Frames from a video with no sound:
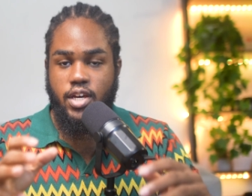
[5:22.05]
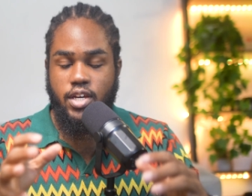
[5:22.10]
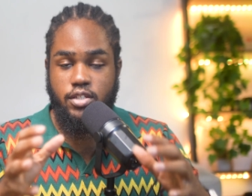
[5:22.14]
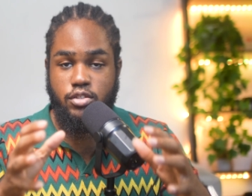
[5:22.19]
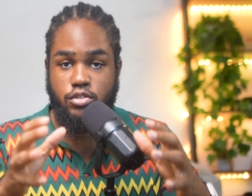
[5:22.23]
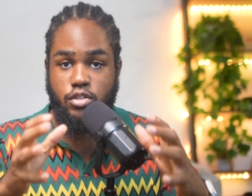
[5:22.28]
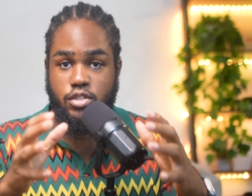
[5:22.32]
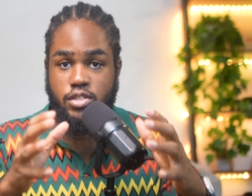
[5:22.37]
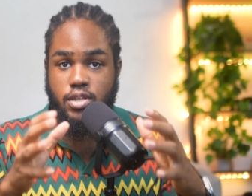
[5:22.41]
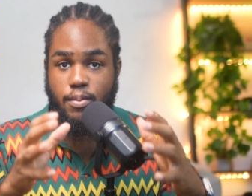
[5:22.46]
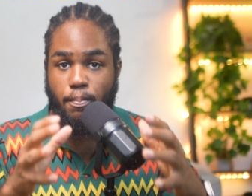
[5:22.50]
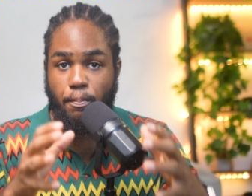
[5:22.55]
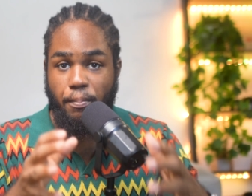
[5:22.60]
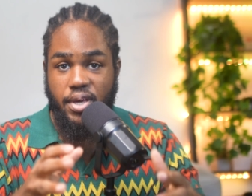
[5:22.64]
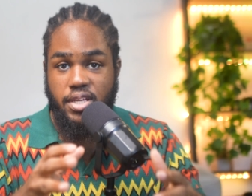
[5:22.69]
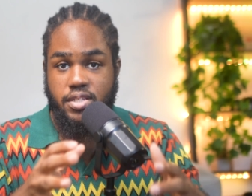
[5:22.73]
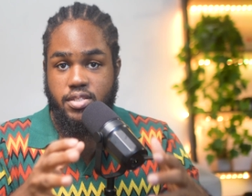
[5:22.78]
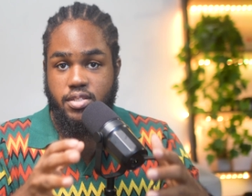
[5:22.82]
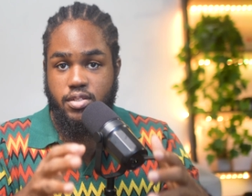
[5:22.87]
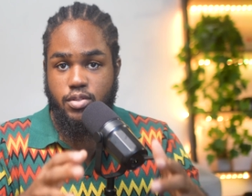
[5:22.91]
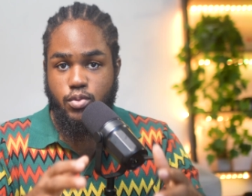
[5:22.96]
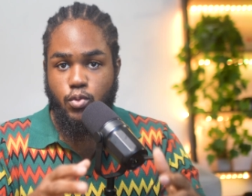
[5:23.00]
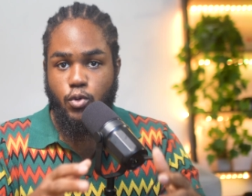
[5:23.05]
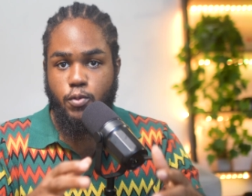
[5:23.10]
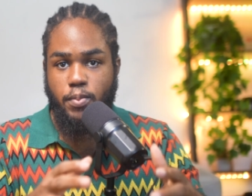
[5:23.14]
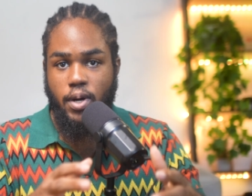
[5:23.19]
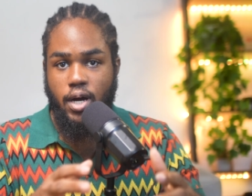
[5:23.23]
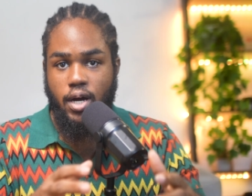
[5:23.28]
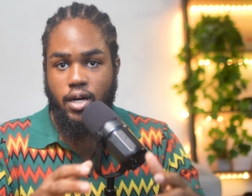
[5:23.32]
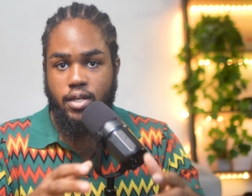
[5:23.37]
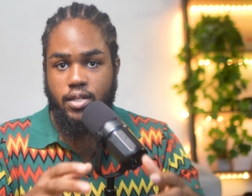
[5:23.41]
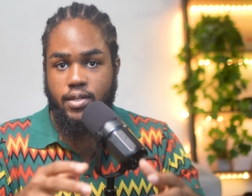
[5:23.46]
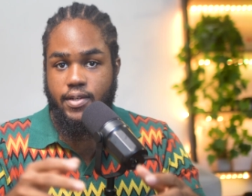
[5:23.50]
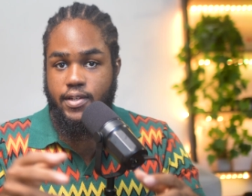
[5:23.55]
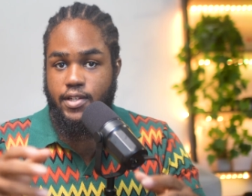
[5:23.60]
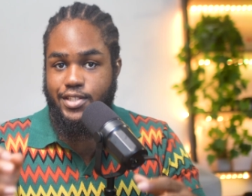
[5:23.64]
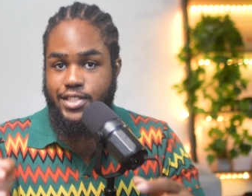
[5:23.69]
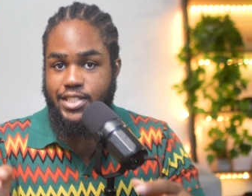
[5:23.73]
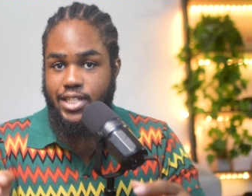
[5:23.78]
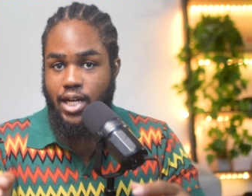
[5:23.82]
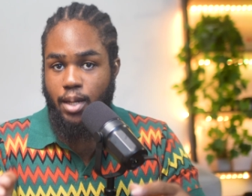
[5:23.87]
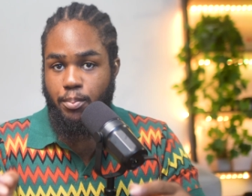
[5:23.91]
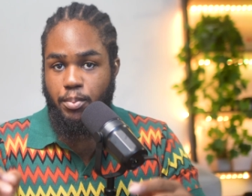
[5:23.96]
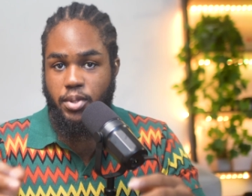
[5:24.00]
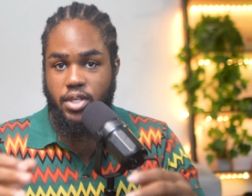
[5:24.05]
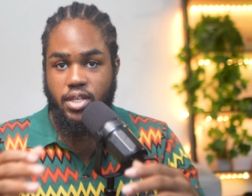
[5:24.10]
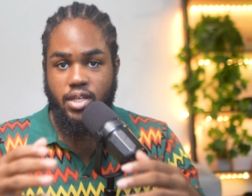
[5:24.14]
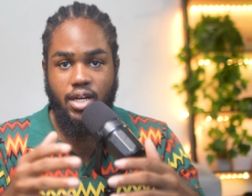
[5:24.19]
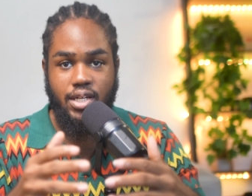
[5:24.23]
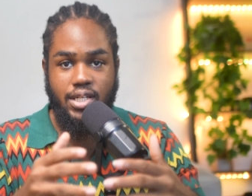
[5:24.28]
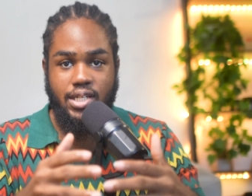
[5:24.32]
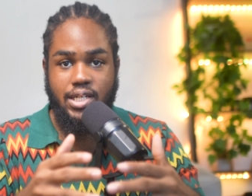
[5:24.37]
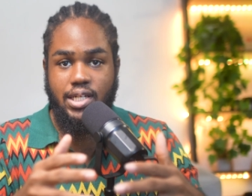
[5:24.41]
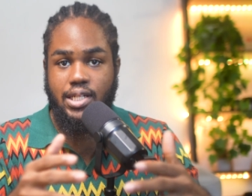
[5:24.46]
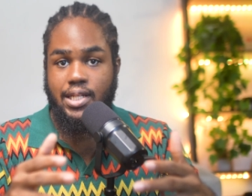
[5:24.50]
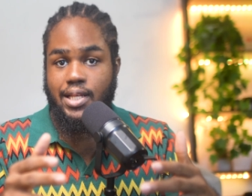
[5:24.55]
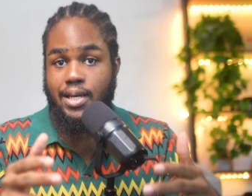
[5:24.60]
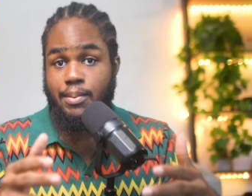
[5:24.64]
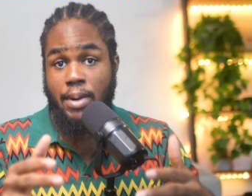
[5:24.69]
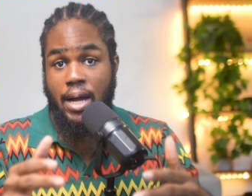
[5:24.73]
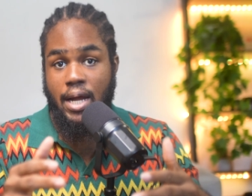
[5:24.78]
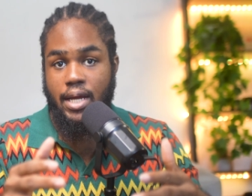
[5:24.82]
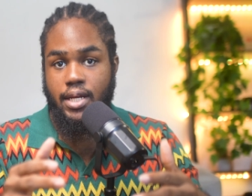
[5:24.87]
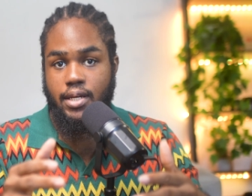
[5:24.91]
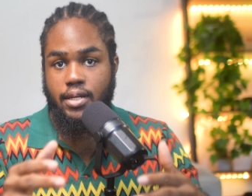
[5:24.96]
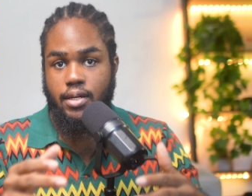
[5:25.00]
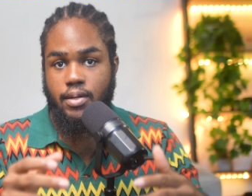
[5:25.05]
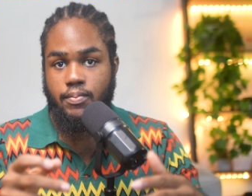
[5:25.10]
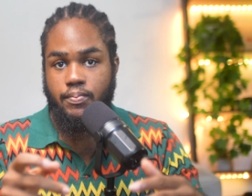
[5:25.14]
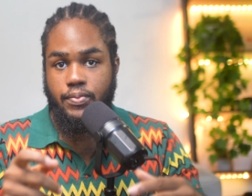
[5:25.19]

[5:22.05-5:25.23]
It's just a basic notepad, a Sharpie, and a clear mind.